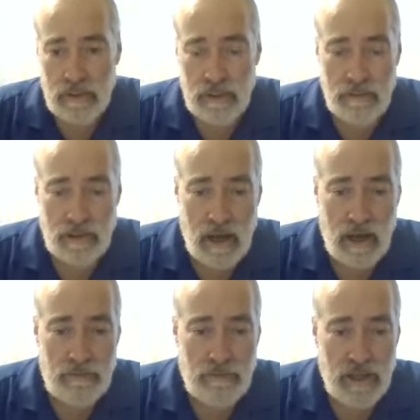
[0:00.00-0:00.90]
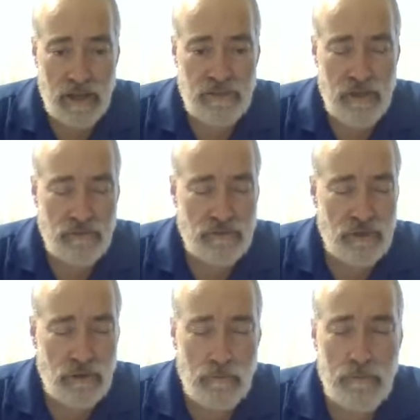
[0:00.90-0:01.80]
And may God bless every
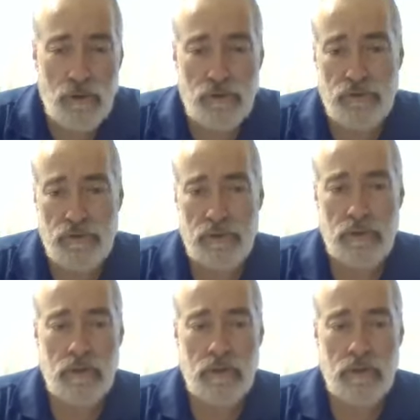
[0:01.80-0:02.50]
single person